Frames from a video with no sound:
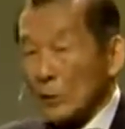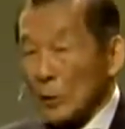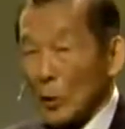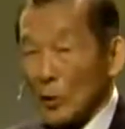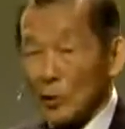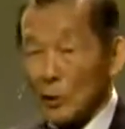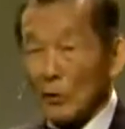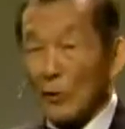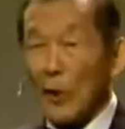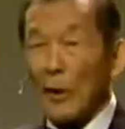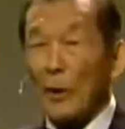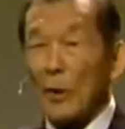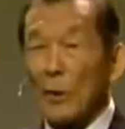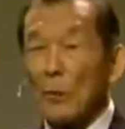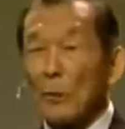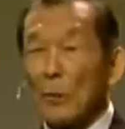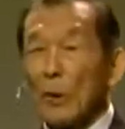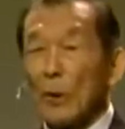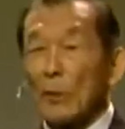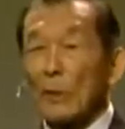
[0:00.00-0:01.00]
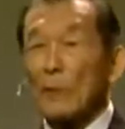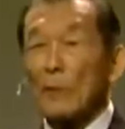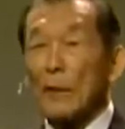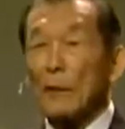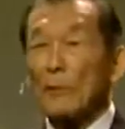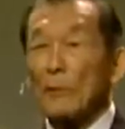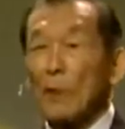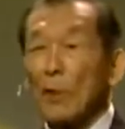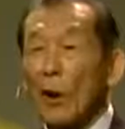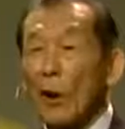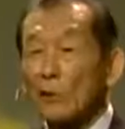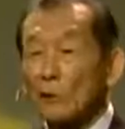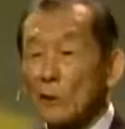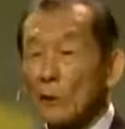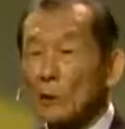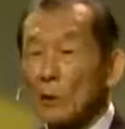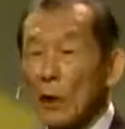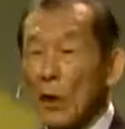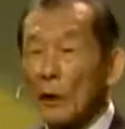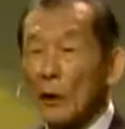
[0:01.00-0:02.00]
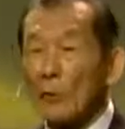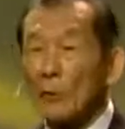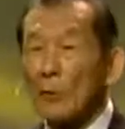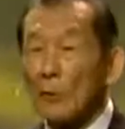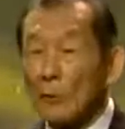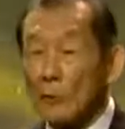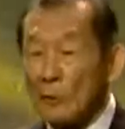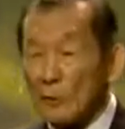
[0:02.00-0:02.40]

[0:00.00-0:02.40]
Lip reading: So it's a very important thing for us to try to